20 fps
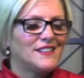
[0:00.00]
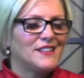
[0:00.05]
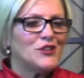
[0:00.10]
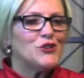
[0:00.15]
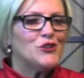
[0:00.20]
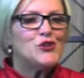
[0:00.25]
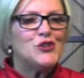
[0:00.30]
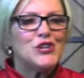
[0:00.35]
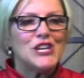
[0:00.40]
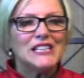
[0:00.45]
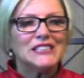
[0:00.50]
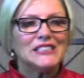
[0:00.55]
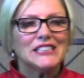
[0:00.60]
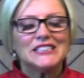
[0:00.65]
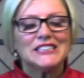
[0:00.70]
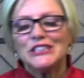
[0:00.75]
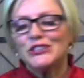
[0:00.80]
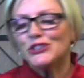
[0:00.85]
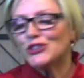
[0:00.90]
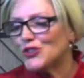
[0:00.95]

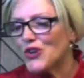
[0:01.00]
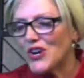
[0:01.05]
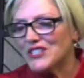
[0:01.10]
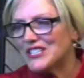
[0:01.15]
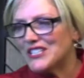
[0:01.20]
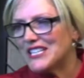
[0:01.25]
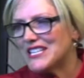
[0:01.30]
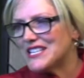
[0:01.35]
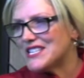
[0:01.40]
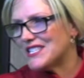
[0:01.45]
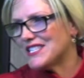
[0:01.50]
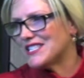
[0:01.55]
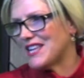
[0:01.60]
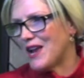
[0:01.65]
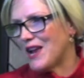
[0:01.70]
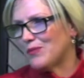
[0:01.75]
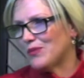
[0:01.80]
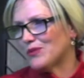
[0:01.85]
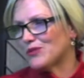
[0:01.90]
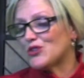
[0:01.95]
Jesus instructed his
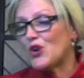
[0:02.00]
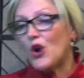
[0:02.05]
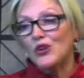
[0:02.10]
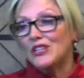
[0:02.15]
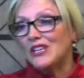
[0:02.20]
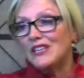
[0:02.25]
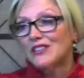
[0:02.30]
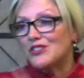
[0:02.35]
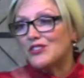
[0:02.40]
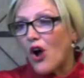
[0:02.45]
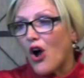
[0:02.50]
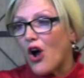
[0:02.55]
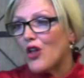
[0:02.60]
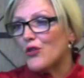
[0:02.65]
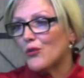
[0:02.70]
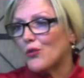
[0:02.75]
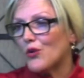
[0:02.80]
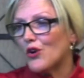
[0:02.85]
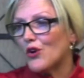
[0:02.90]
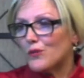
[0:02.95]
disciples, go ye into all the
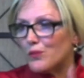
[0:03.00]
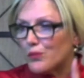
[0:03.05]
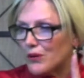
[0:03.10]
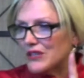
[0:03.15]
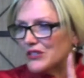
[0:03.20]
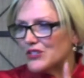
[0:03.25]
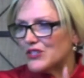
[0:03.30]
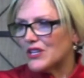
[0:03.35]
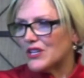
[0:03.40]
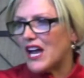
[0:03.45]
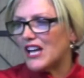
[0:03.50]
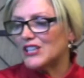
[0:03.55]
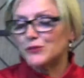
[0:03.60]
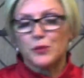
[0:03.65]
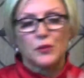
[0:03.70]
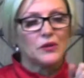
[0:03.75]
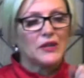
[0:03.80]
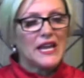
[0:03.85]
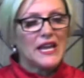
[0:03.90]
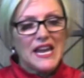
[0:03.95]
world, preach the
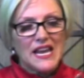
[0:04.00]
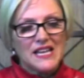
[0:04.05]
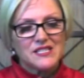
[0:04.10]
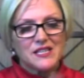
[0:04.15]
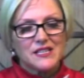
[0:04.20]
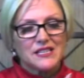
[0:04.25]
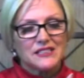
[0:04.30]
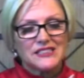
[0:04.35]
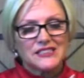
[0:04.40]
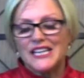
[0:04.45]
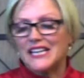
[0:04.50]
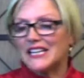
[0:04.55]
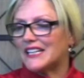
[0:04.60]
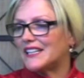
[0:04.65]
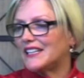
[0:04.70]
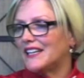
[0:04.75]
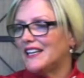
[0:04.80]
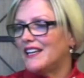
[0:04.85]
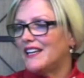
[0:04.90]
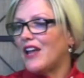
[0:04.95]
gospel, lay hands on the sick,
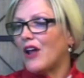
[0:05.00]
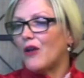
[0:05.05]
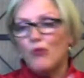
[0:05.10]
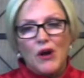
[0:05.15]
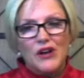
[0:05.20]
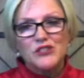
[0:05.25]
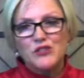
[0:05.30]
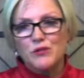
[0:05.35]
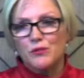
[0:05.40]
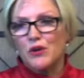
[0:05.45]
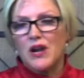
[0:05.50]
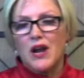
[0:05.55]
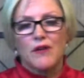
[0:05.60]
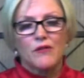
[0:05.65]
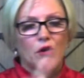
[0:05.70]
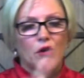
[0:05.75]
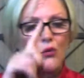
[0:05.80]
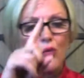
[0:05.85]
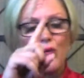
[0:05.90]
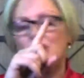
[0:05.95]
and watch them
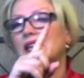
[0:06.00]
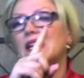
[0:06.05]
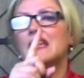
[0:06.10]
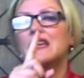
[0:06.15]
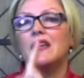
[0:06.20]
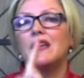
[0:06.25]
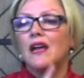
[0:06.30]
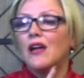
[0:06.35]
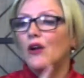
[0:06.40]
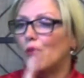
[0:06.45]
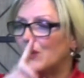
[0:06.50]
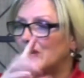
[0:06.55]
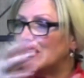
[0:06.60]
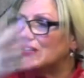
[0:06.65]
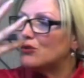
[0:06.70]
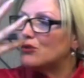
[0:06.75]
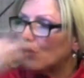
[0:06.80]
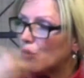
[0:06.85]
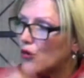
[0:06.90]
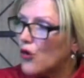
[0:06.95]
recover. We need we need
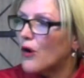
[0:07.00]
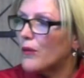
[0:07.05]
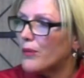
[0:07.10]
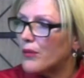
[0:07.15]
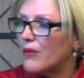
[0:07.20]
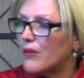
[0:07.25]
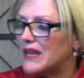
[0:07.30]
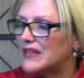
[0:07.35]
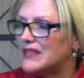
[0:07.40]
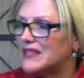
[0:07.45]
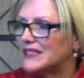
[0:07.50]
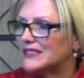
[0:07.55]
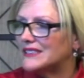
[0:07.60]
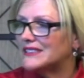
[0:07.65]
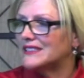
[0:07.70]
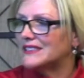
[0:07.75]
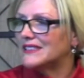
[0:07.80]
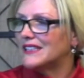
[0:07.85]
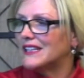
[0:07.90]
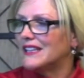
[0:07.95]
to incorporate
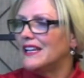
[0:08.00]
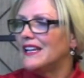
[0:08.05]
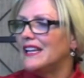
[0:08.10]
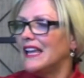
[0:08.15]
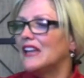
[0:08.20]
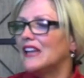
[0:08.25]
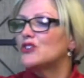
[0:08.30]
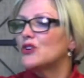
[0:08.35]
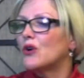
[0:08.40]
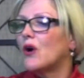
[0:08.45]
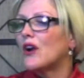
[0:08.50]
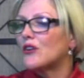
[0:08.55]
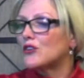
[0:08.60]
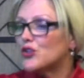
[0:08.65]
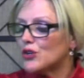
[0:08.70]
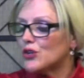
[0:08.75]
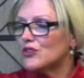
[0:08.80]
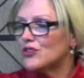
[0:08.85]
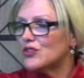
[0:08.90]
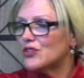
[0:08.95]
this into our
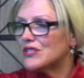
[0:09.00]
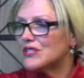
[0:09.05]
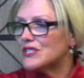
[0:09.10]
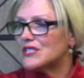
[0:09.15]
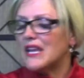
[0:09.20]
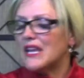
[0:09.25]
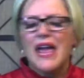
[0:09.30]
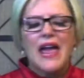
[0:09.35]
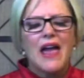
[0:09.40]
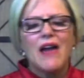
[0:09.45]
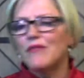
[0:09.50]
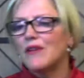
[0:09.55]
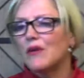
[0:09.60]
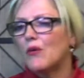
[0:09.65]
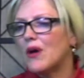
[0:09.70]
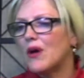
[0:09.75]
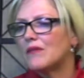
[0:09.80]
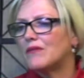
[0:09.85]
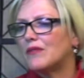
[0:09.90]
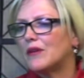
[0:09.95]
churches, every
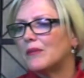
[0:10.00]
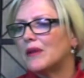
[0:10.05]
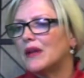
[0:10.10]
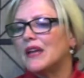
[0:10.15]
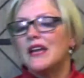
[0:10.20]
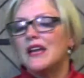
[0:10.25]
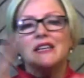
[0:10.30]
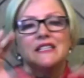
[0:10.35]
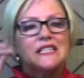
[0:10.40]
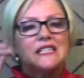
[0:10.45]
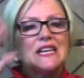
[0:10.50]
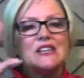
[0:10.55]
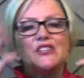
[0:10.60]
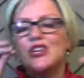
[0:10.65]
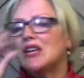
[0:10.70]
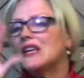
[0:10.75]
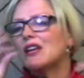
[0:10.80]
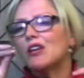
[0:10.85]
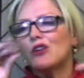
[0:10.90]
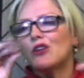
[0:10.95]
one of them.
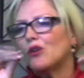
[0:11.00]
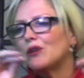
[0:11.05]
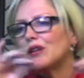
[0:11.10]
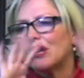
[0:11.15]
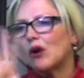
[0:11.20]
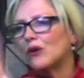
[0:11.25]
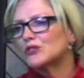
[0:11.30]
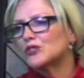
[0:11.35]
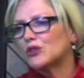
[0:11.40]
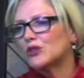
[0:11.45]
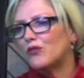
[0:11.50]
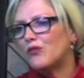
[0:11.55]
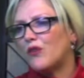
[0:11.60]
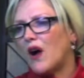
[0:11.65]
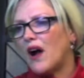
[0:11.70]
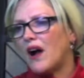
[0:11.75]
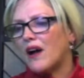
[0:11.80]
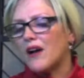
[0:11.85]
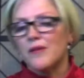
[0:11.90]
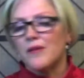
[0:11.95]
Teaching can only go so
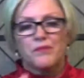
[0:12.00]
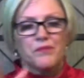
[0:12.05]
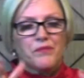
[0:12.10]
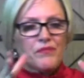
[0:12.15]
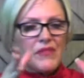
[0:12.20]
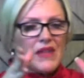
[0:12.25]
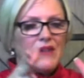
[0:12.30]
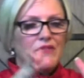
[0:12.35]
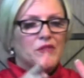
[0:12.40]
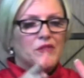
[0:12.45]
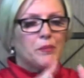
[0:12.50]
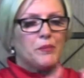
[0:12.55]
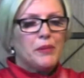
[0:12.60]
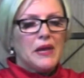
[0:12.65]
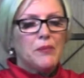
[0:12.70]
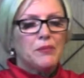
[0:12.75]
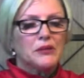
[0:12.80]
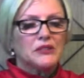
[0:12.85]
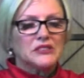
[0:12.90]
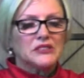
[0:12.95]
far. If the
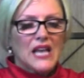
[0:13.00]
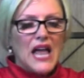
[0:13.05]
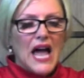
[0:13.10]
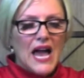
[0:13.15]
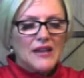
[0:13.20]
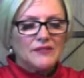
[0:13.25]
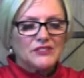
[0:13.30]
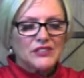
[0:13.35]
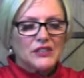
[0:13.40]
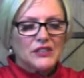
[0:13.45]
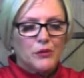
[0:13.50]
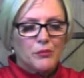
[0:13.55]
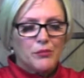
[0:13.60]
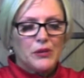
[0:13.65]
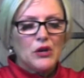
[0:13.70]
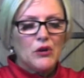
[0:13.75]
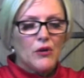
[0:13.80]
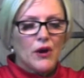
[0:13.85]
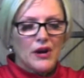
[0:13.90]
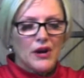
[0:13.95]
people's lives in the
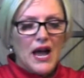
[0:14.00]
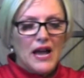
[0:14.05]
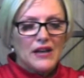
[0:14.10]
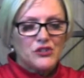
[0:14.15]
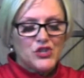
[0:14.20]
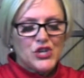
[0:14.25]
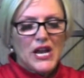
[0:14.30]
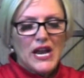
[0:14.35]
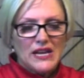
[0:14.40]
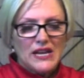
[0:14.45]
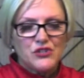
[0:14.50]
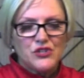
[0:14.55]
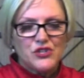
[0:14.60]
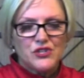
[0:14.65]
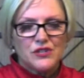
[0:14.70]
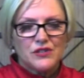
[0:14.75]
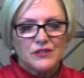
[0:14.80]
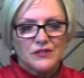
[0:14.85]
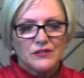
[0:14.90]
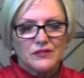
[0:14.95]
pew are not
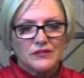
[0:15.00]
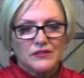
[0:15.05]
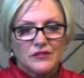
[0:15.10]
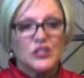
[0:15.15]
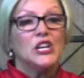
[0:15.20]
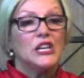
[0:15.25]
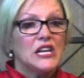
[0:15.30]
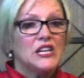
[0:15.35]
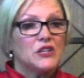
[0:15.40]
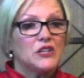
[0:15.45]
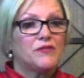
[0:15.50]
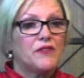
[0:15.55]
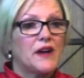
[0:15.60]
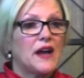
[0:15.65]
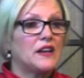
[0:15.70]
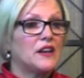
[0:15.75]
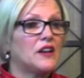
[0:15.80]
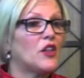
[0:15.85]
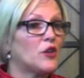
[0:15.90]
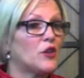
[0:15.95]
changed, you need to
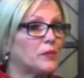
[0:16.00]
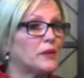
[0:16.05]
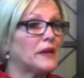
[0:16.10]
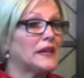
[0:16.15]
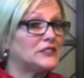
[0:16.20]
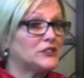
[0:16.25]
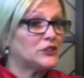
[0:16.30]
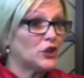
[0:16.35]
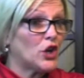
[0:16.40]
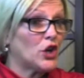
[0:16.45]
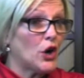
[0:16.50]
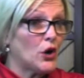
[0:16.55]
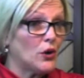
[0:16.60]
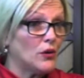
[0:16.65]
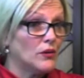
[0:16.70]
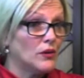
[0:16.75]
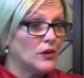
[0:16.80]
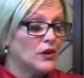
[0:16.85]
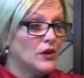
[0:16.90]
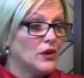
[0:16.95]
find another place to go.
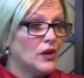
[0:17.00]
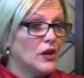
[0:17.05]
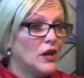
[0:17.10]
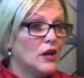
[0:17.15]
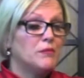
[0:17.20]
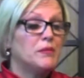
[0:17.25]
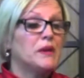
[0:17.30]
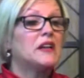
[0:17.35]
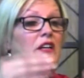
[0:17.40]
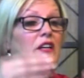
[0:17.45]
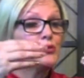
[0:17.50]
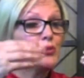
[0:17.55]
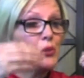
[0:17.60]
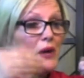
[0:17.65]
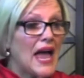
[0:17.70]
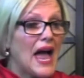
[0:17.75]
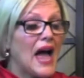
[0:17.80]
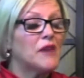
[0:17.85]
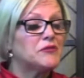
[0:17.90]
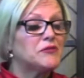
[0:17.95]
Because we
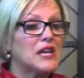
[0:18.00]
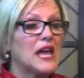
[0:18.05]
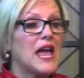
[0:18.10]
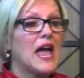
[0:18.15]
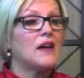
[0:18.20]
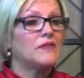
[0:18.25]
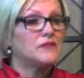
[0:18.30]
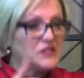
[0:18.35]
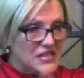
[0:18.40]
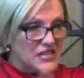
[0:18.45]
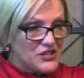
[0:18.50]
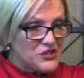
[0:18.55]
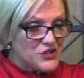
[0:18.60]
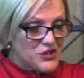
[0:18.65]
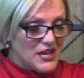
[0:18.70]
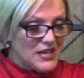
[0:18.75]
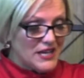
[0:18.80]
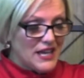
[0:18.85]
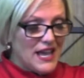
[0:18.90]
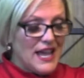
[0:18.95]
have to have
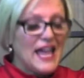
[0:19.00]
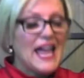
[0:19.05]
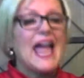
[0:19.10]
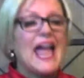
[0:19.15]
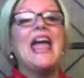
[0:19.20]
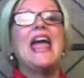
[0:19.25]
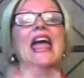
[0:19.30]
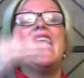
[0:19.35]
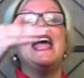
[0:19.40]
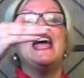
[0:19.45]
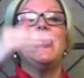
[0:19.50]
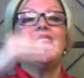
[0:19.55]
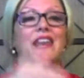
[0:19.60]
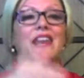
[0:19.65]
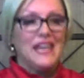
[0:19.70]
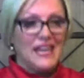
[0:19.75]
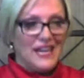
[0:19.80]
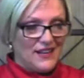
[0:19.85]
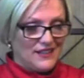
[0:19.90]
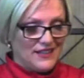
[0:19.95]
teaching and
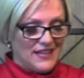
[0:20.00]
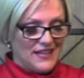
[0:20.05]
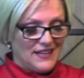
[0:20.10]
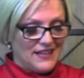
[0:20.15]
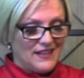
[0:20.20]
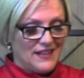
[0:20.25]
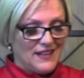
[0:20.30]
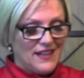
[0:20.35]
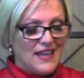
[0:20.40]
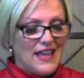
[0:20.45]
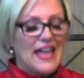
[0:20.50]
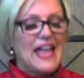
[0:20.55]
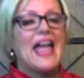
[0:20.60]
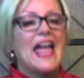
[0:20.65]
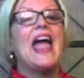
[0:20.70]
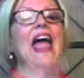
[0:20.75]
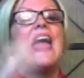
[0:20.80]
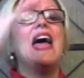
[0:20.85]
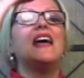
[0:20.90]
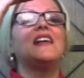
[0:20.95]
healing
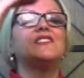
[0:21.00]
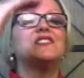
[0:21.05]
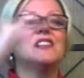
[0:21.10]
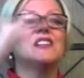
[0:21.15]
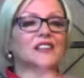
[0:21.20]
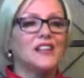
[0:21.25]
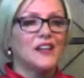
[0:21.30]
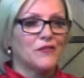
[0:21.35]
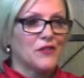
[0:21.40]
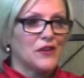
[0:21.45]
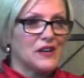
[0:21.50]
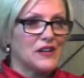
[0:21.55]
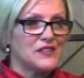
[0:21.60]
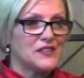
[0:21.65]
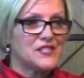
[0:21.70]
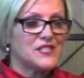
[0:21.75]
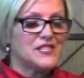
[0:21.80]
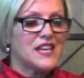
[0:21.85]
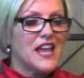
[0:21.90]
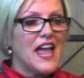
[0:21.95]
and
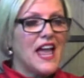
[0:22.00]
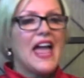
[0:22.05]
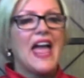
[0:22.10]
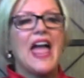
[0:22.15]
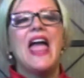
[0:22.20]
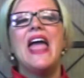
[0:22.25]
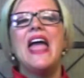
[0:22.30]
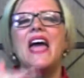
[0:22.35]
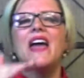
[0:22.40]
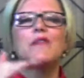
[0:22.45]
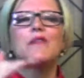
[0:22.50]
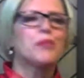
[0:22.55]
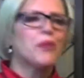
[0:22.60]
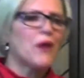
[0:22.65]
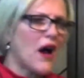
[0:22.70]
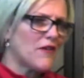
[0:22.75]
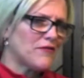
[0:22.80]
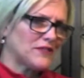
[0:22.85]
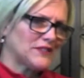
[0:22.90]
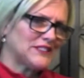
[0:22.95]
deliverance and
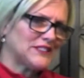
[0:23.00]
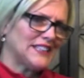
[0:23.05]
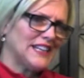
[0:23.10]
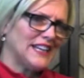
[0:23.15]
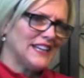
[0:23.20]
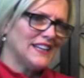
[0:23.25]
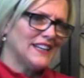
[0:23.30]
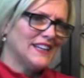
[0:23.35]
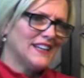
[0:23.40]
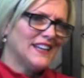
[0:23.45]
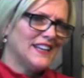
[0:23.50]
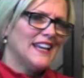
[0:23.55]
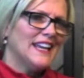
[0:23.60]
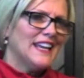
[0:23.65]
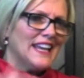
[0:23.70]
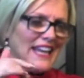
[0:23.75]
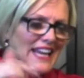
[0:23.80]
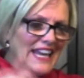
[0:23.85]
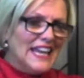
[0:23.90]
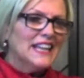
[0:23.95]
prophecy
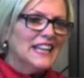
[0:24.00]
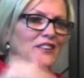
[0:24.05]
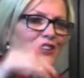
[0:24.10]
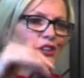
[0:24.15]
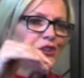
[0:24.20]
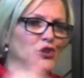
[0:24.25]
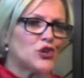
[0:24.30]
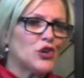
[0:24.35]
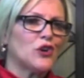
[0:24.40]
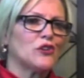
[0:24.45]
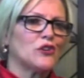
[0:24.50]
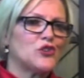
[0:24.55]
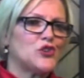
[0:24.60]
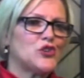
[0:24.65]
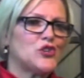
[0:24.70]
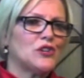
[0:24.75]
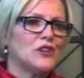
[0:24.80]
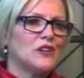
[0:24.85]
in the church.